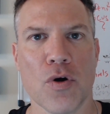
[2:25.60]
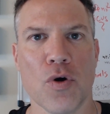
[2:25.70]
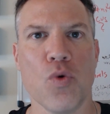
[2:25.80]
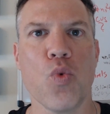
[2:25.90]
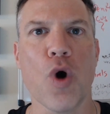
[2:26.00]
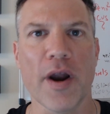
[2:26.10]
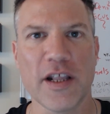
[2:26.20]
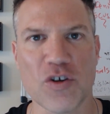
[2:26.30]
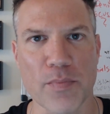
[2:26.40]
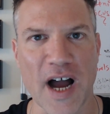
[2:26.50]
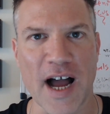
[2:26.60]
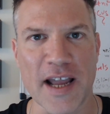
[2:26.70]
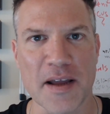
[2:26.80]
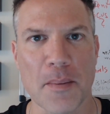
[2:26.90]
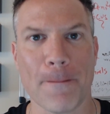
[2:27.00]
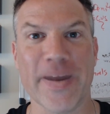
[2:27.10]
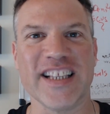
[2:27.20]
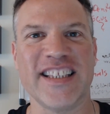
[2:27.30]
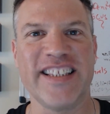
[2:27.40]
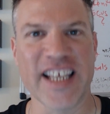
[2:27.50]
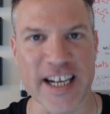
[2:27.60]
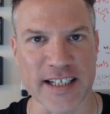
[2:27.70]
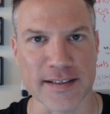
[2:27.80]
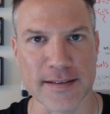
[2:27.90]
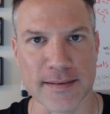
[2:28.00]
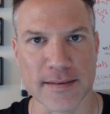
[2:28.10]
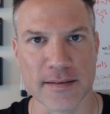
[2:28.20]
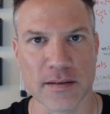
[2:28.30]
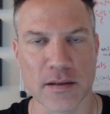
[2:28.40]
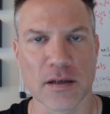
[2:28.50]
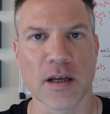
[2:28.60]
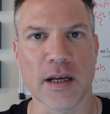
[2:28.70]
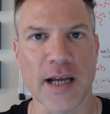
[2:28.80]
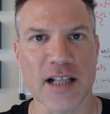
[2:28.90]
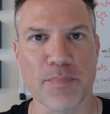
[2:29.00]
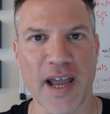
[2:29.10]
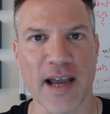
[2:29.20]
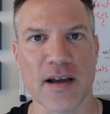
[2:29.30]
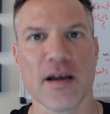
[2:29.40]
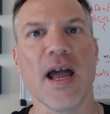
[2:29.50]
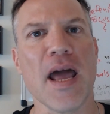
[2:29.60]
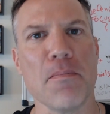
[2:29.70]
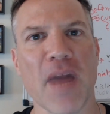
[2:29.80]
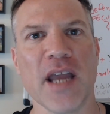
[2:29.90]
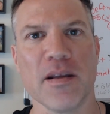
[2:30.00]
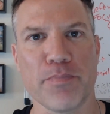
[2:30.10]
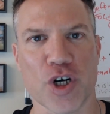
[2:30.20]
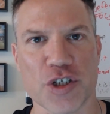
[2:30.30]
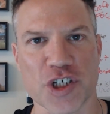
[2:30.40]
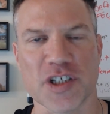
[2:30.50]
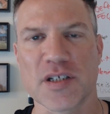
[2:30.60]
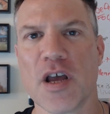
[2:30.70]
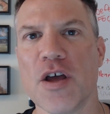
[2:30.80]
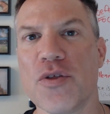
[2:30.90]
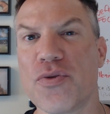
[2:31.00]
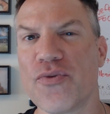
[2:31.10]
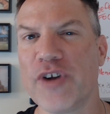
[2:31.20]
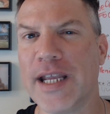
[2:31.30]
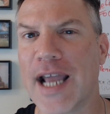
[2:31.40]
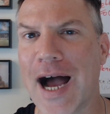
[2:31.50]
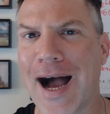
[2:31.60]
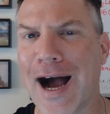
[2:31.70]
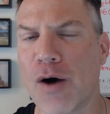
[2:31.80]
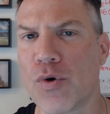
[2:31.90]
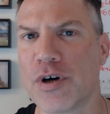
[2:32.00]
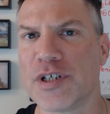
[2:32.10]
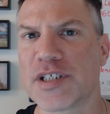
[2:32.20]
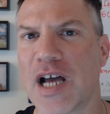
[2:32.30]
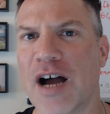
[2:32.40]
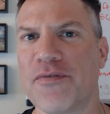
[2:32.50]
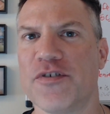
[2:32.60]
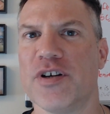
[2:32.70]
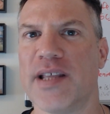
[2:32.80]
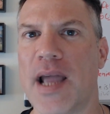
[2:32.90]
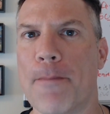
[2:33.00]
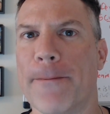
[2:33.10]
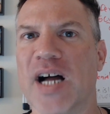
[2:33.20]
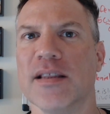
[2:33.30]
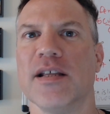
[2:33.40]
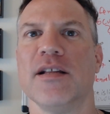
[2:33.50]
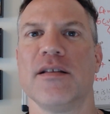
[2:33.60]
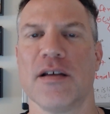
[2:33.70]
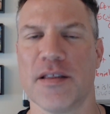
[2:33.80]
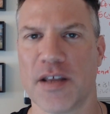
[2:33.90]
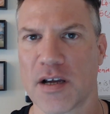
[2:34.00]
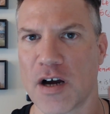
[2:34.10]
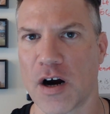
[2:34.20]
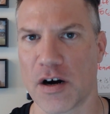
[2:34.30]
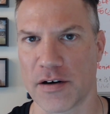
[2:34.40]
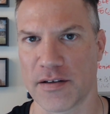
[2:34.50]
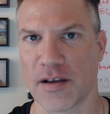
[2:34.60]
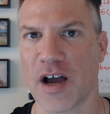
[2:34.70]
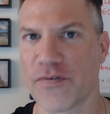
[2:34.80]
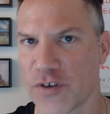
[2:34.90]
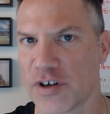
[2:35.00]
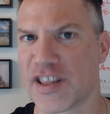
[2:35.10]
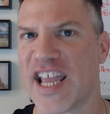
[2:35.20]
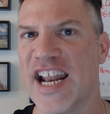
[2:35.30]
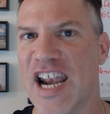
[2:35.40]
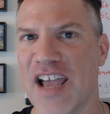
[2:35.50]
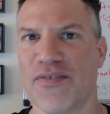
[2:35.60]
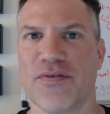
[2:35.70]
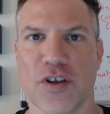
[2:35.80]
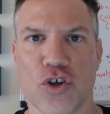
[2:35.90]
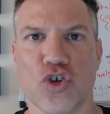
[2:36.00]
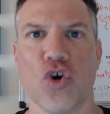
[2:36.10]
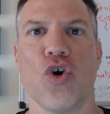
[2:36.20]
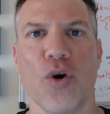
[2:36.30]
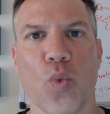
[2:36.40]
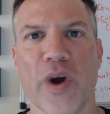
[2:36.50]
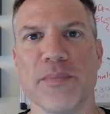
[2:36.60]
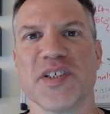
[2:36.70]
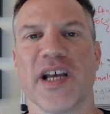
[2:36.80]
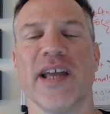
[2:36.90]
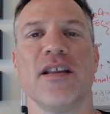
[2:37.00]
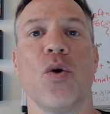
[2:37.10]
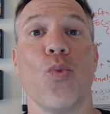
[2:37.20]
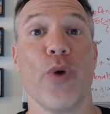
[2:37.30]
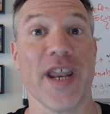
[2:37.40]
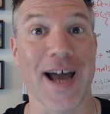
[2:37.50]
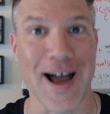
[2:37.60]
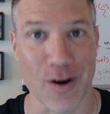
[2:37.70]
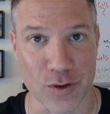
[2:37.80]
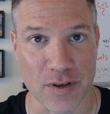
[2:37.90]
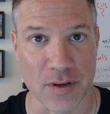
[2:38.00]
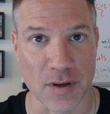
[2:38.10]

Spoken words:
who wanted to buy but didn't got back and made a purchase 3 hours after they abandoned the cart, after they left your website without